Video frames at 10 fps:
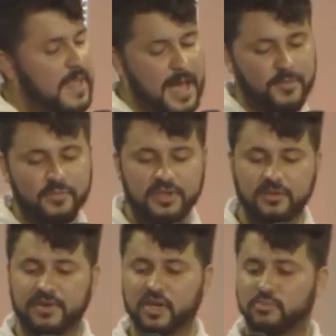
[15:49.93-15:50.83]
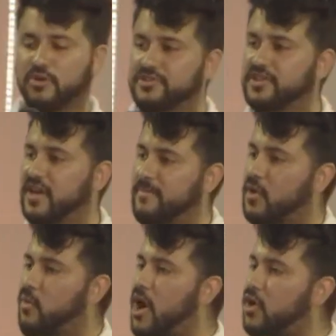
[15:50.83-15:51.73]
I'm going to be the bigger person, and I'm
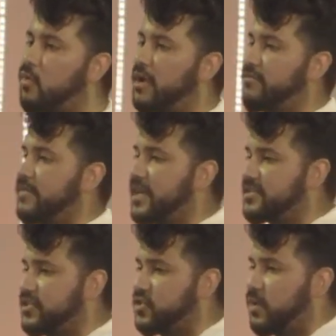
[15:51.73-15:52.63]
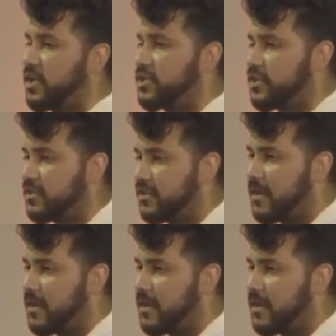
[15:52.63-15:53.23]
going to walk away from that situation.